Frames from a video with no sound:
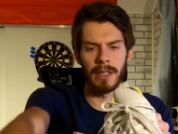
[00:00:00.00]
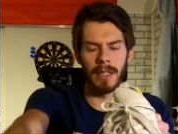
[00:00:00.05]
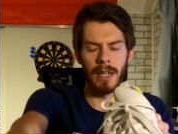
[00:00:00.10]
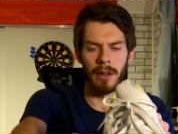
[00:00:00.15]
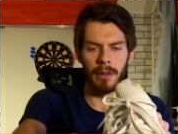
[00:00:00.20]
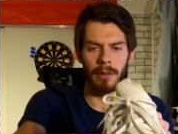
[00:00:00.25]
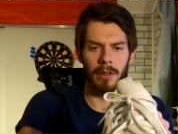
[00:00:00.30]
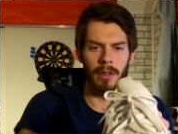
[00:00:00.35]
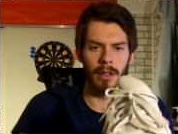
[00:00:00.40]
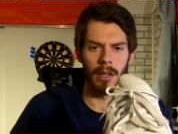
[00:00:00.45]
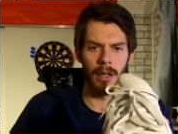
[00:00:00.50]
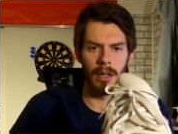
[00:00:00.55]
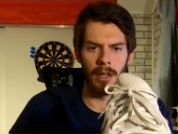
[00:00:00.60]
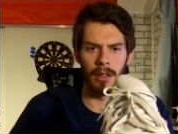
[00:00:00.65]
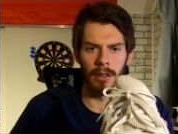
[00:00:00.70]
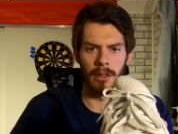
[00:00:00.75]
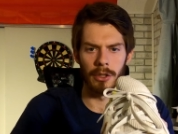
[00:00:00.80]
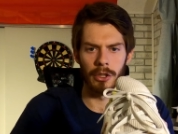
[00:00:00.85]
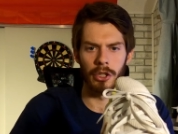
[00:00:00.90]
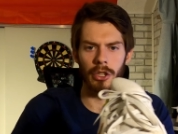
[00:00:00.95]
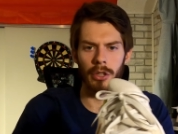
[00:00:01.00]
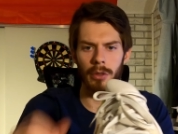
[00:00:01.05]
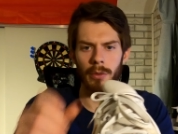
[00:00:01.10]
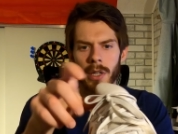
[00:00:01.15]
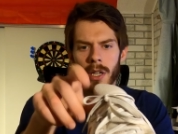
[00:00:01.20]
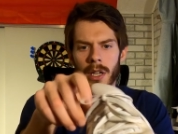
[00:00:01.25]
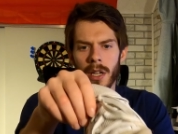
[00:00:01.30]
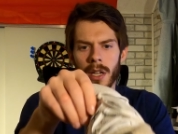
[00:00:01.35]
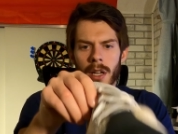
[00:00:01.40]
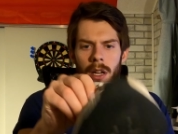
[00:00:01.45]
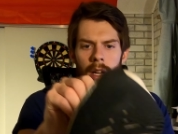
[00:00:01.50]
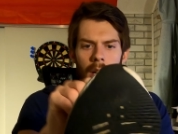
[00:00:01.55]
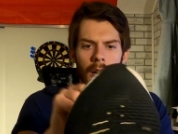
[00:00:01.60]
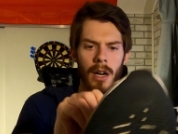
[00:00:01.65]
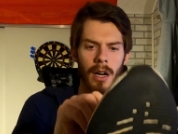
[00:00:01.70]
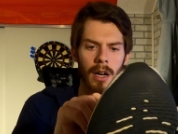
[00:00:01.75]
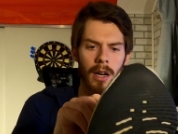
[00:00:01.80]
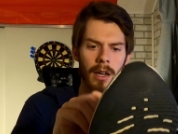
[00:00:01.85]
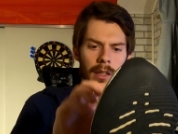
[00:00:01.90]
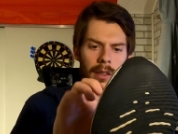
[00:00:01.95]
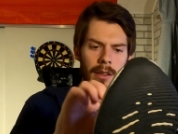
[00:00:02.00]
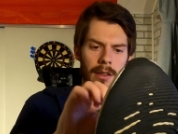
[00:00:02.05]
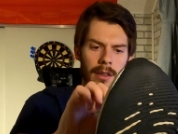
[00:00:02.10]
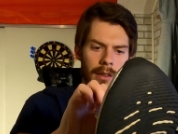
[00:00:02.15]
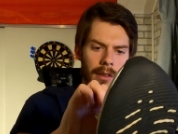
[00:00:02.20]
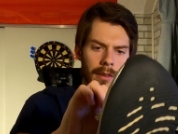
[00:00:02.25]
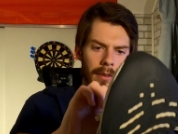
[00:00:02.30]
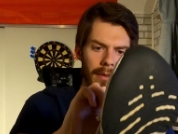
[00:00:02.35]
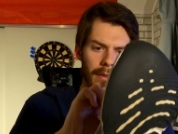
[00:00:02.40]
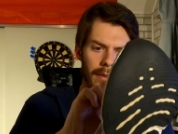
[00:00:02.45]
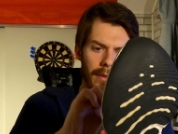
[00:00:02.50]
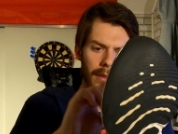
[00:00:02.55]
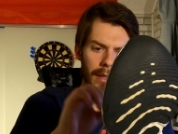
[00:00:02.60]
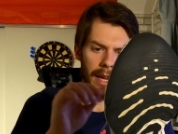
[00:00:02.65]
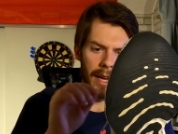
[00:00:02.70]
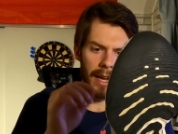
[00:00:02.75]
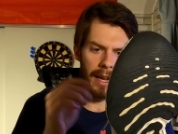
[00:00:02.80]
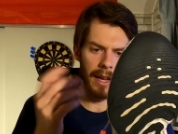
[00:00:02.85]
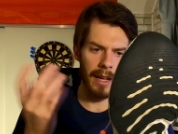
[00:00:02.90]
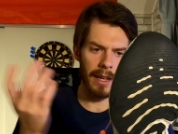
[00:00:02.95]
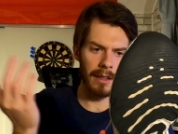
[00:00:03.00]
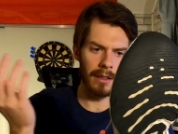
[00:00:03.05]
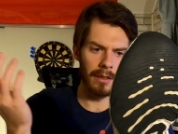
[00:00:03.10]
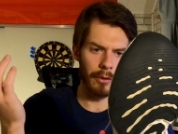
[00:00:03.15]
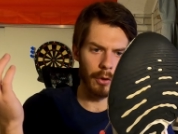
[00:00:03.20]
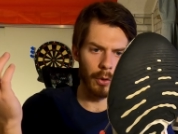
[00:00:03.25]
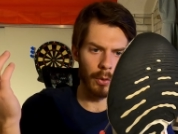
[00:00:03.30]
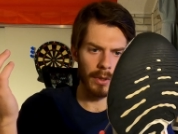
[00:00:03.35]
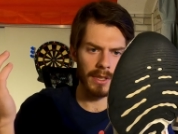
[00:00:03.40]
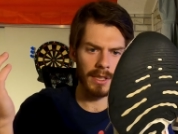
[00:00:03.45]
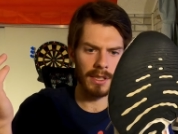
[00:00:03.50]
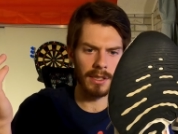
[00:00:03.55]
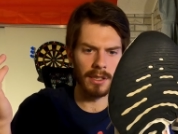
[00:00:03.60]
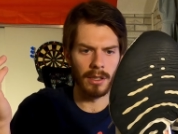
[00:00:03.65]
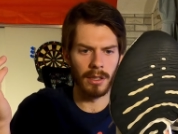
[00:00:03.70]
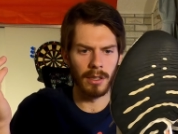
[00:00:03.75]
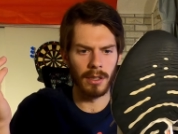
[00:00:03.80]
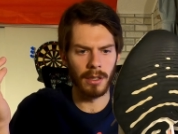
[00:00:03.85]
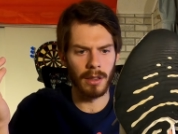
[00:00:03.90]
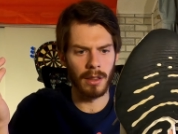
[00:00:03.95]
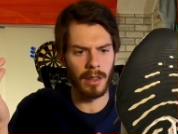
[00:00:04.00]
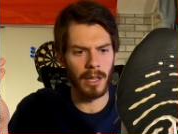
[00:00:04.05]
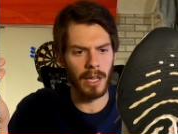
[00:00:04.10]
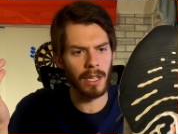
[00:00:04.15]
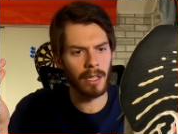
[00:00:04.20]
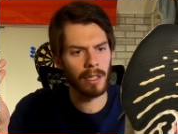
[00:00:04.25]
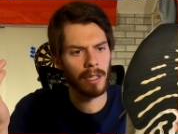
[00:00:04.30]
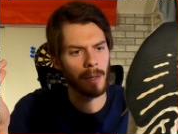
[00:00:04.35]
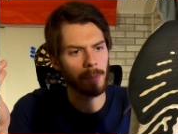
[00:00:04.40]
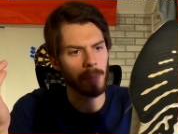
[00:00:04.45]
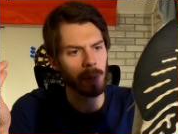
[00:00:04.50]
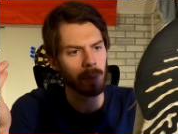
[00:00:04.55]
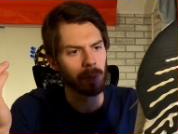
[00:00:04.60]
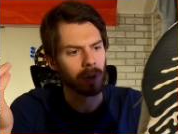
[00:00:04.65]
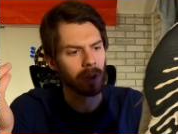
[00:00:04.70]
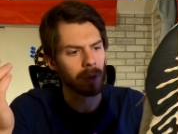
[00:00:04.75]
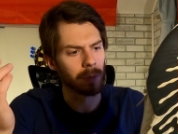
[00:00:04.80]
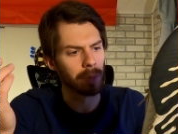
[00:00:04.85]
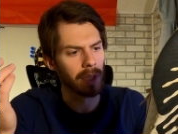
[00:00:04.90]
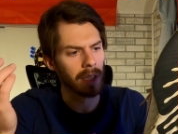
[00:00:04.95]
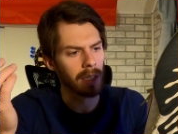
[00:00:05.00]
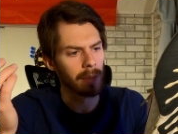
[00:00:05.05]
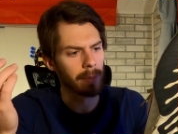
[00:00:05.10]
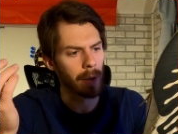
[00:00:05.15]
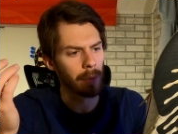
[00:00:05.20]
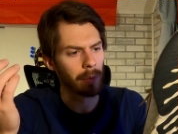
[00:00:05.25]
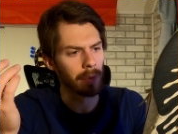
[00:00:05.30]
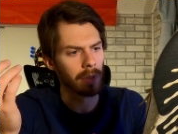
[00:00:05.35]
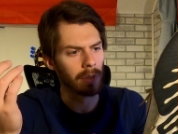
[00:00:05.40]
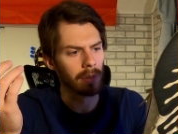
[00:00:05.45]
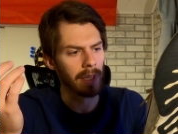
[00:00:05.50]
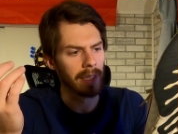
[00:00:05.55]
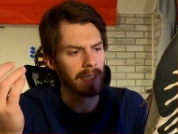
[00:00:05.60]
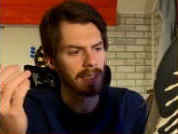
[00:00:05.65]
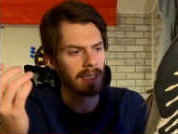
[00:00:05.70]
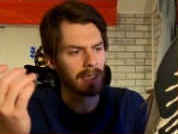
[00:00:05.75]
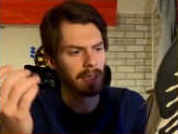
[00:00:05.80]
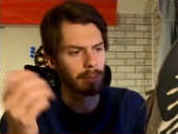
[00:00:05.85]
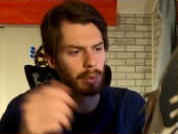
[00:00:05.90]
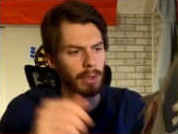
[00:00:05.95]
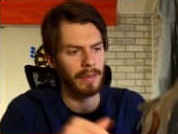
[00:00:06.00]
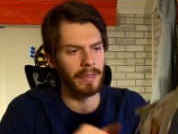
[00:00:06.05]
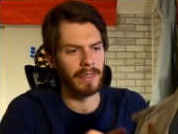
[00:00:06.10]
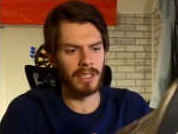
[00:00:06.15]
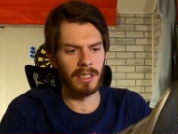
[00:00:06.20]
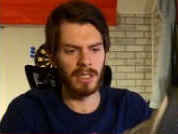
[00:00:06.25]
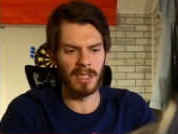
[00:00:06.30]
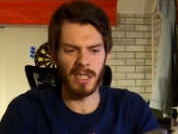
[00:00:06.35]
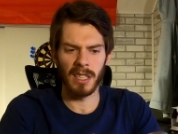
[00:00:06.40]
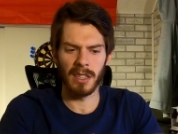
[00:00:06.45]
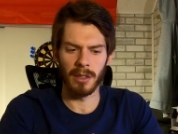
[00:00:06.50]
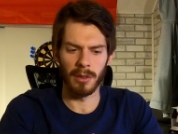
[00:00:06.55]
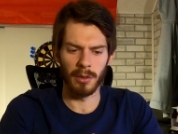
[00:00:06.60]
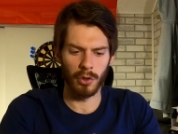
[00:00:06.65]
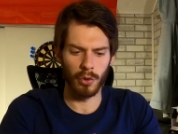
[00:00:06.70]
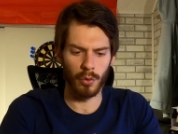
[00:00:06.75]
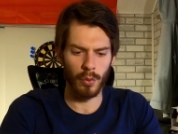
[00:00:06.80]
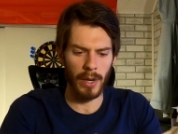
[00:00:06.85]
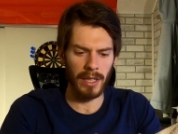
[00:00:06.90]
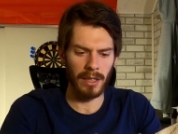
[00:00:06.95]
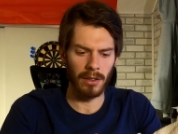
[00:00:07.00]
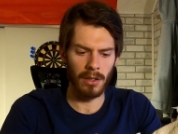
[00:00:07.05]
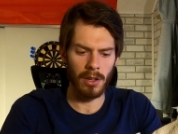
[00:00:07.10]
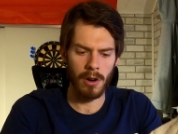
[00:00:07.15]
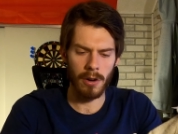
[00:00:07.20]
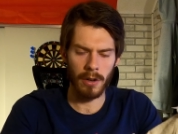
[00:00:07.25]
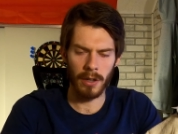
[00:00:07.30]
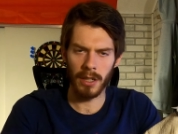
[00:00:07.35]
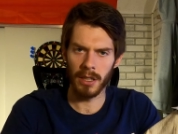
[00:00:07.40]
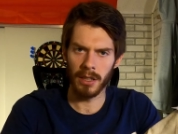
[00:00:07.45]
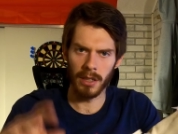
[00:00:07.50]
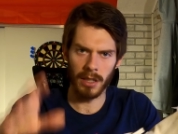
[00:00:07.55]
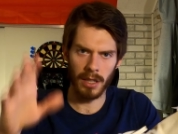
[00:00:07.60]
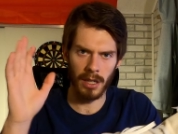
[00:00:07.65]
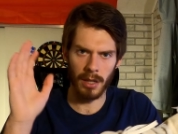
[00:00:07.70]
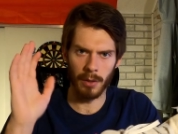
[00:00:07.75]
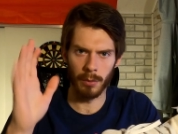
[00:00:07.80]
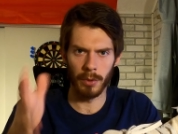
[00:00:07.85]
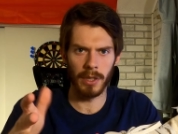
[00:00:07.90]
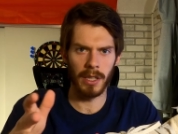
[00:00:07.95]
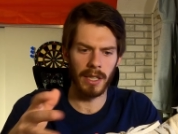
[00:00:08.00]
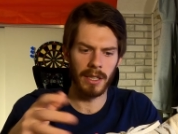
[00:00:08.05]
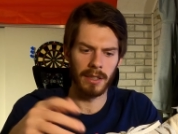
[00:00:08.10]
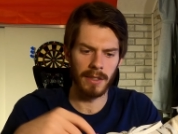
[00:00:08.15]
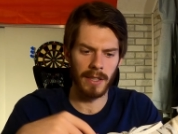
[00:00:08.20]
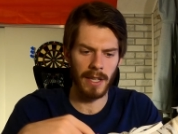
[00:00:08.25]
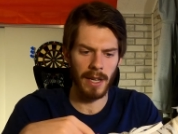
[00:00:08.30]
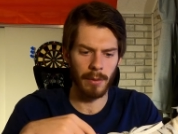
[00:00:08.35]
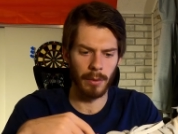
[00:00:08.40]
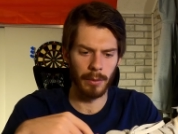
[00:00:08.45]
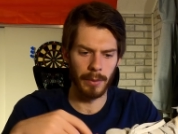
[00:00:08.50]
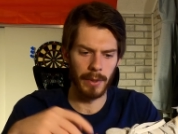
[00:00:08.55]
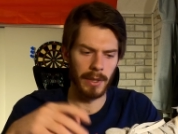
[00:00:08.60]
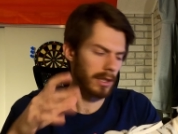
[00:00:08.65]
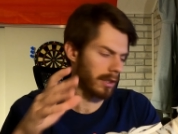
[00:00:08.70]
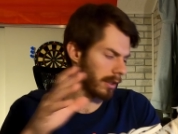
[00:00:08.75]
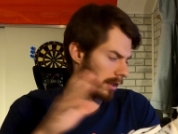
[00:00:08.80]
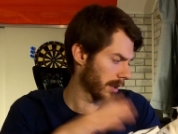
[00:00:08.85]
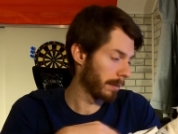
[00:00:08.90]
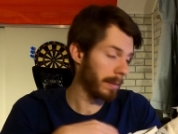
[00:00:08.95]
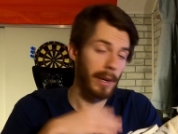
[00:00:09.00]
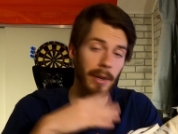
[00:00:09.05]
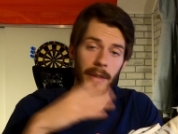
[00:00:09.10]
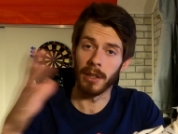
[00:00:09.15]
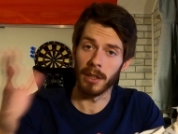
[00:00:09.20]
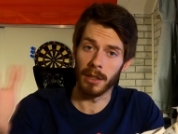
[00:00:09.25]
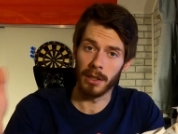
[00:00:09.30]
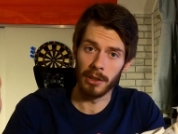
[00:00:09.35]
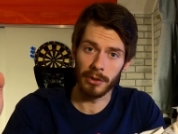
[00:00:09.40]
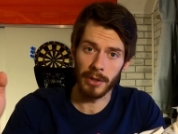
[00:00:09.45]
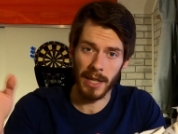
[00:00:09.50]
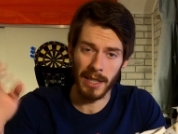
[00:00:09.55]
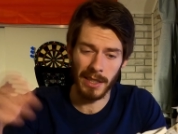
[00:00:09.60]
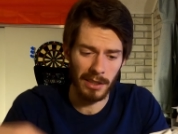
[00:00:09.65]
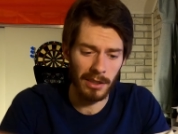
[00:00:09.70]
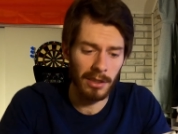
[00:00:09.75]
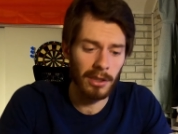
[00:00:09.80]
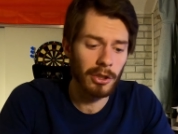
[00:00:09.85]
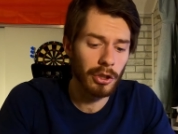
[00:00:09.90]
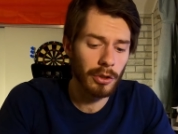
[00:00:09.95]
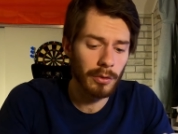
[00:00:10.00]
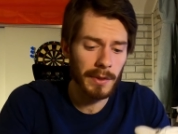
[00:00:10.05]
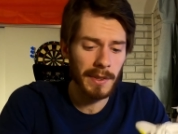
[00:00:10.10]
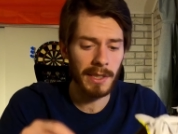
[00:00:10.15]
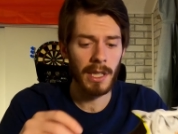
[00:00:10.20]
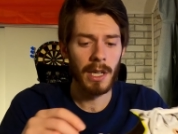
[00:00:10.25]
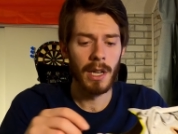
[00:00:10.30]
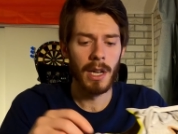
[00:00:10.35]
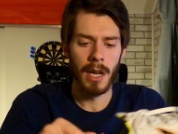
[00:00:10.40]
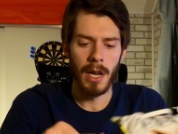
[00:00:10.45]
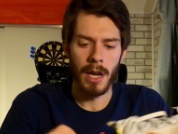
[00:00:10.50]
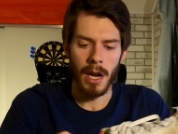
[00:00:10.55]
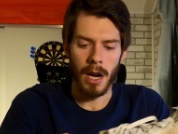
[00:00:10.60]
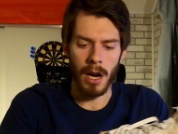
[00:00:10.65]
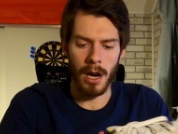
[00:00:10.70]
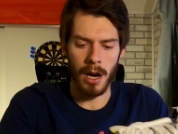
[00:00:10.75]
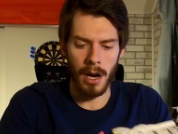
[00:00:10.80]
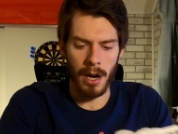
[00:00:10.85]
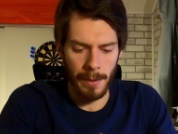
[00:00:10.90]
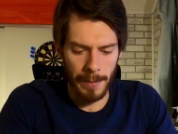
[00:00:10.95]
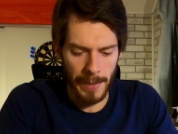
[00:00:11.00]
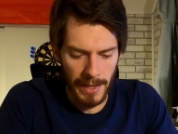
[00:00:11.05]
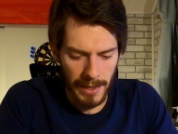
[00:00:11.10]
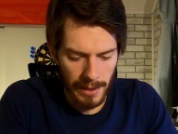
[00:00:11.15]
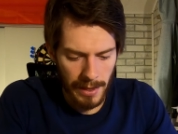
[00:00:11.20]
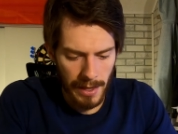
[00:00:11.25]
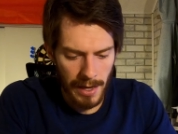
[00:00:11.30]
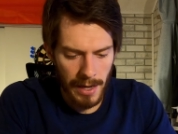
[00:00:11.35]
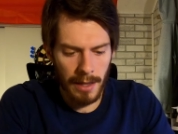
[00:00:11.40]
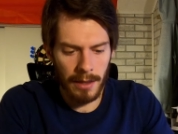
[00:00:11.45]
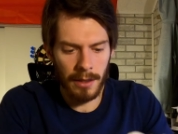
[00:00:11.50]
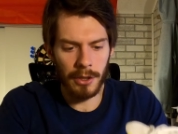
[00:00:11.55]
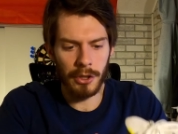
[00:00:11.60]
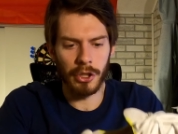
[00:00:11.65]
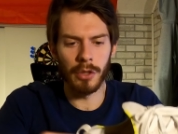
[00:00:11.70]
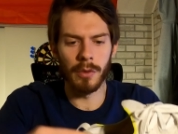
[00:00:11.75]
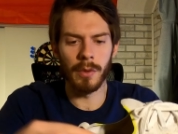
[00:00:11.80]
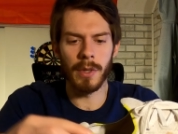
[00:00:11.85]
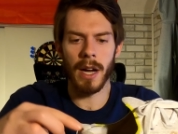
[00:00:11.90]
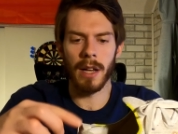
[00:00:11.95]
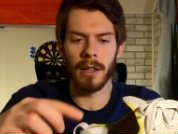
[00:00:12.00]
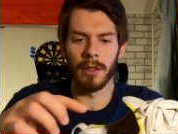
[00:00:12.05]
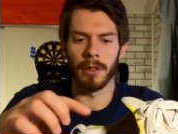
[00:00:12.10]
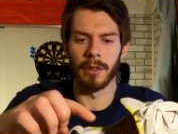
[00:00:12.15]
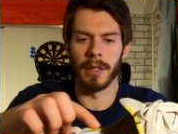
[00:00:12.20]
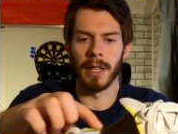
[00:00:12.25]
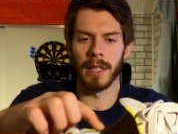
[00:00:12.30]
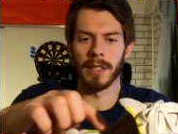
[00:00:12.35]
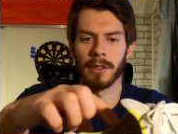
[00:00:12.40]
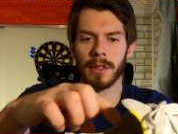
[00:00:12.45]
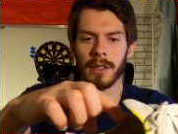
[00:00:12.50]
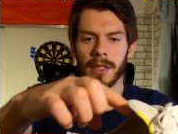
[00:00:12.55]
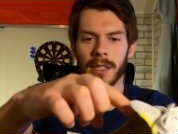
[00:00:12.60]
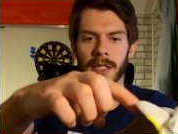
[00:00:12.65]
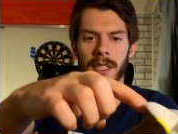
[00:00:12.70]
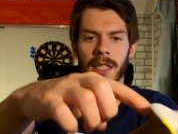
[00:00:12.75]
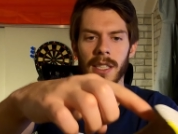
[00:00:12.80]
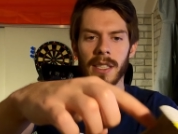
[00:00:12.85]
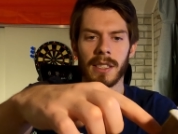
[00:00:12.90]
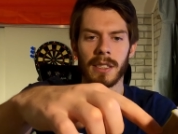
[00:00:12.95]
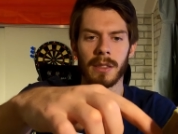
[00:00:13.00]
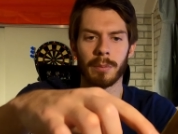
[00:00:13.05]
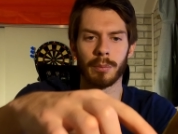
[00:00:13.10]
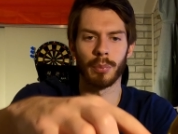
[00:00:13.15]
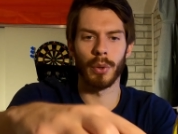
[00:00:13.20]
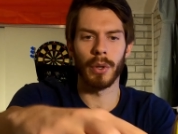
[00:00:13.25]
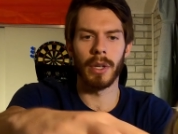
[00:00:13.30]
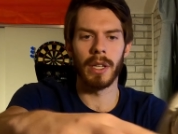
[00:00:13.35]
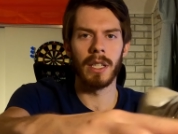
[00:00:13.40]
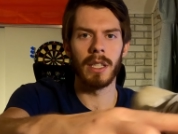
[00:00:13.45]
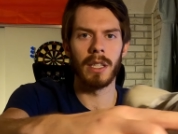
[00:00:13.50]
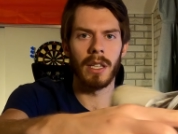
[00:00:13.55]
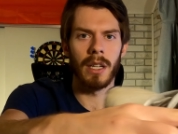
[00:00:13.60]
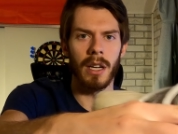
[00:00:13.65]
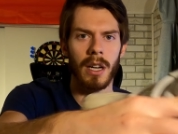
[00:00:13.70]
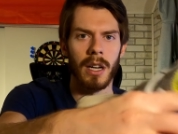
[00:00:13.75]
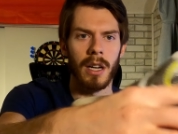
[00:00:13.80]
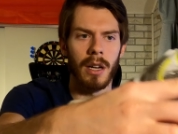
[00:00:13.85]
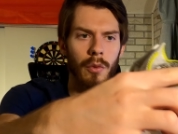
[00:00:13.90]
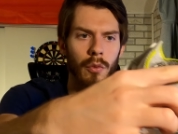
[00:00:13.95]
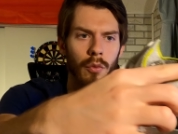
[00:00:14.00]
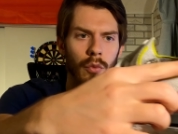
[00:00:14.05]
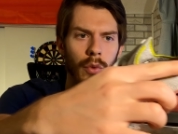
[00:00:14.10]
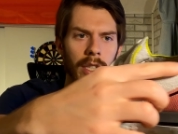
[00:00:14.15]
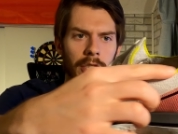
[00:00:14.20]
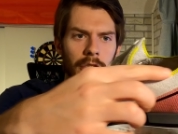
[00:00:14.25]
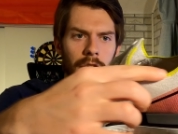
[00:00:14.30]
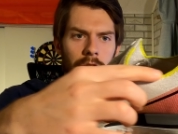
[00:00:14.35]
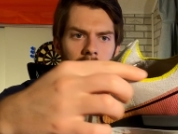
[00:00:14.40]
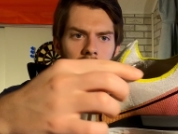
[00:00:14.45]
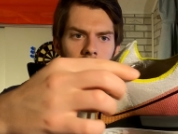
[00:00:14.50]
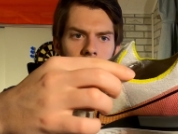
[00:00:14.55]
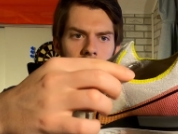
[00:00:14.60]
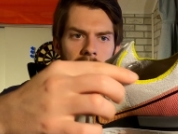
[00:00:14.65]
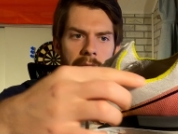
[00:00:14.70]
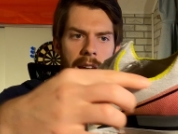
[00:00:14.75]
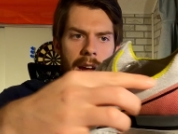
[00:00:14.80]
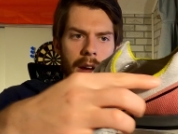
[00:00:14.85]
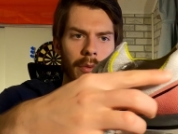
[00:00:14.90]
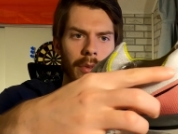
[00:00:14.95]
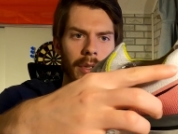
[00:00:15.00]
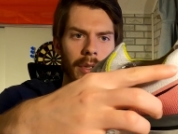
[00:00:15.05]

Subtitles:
down the shoe. And of course the thing that people complained about with the laces previously is that they're quite long. We'll get into that when we start comparing and contrasting the shoes. And then the shoe collar, as you can see, it's pretty ridged down